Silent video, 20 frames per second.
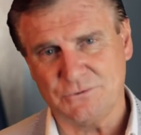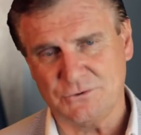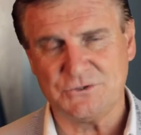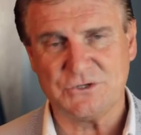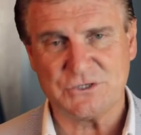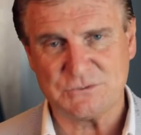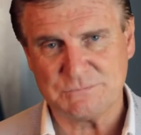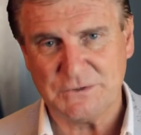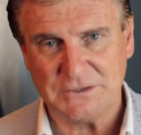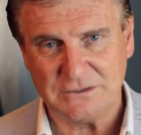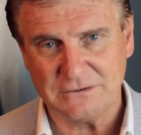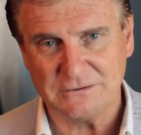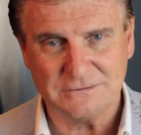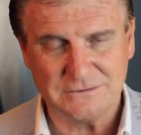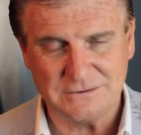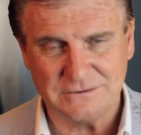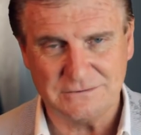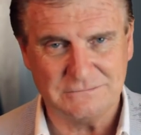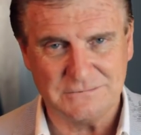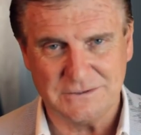goodness me,
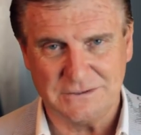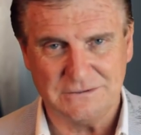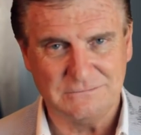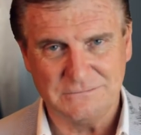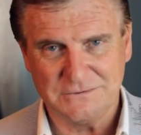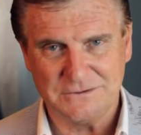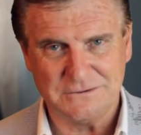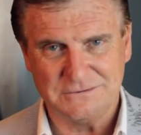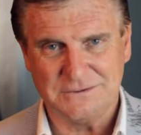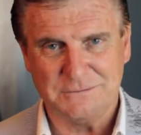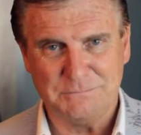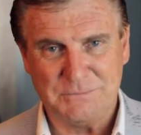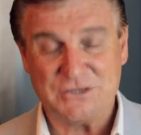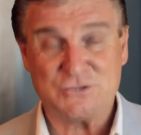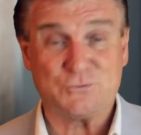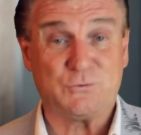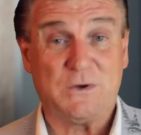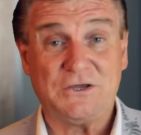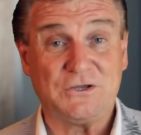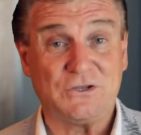the, the, the
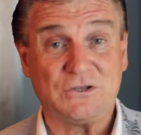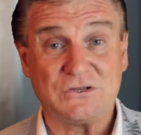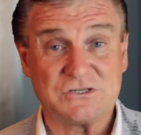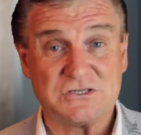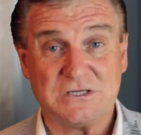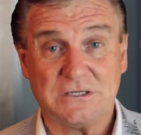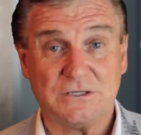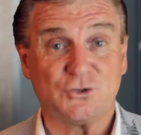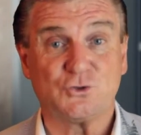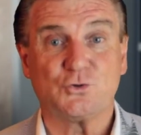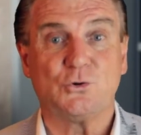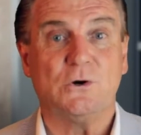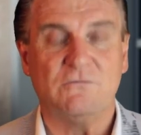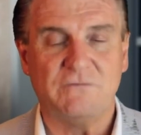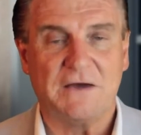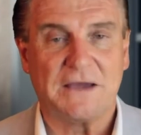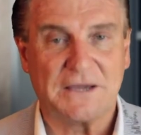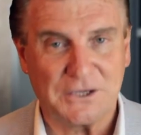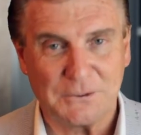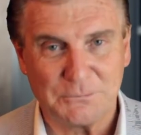best way you can sell a
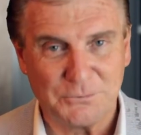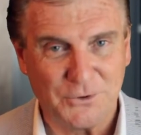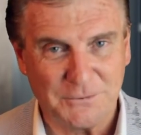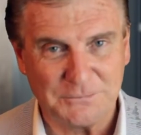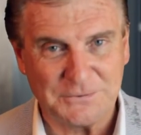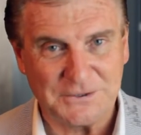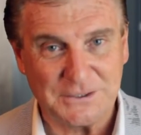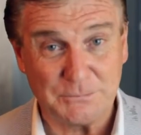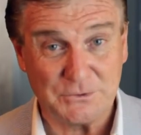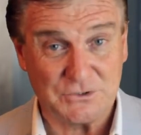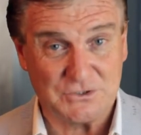12 acre property,